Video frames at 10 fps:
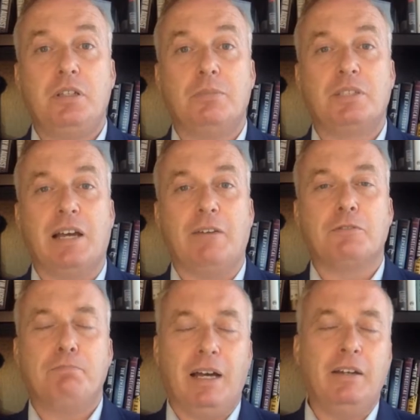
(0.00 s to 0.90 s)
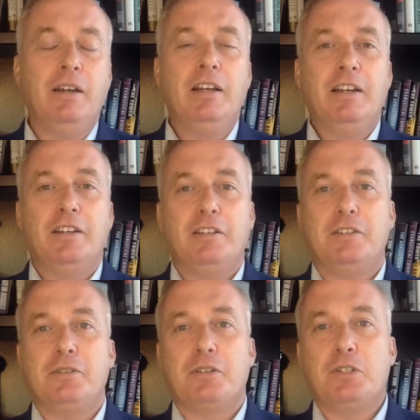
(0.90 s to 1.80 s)
themselves. But, you
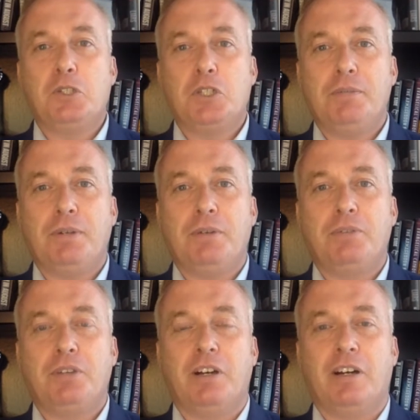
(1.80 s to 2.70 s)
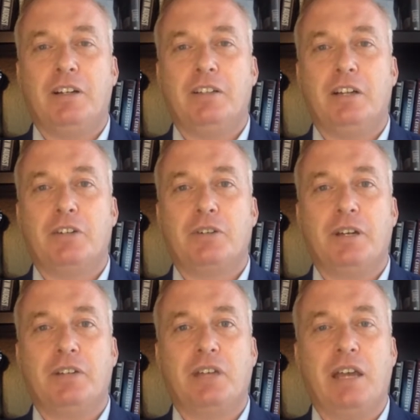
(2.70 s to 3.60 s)
know, the conservatives are
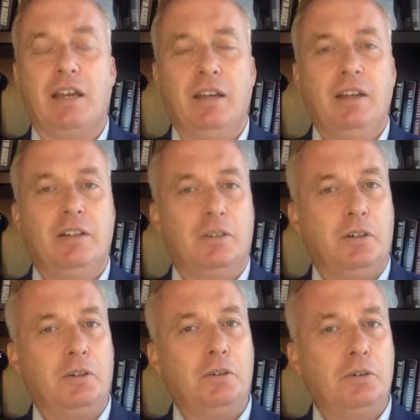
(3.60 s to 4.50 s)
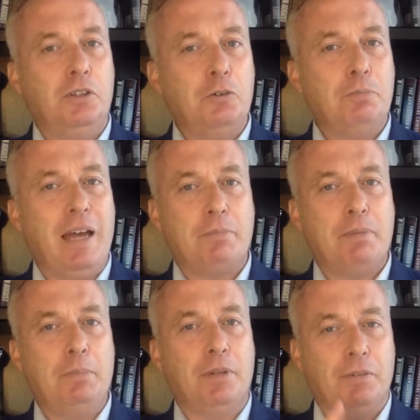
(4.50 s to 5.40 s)
trying to say, oh, you bad
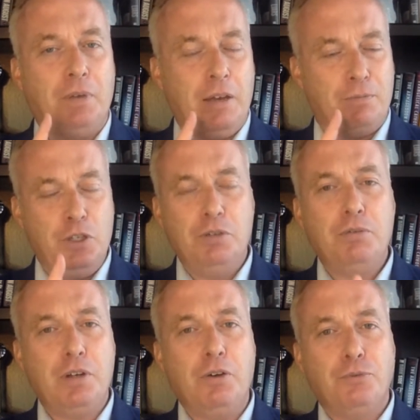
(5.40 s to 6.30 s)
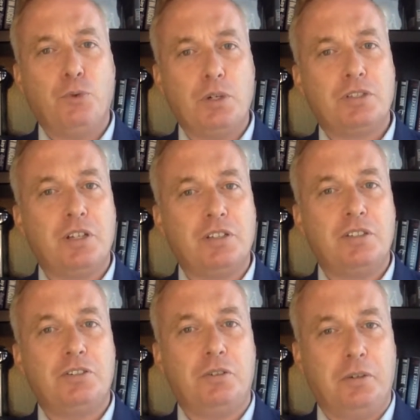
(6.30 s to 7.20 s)
people, if you don't force
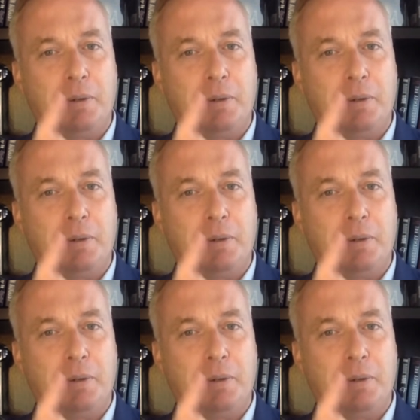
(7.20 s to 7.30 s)
Justin Trudeau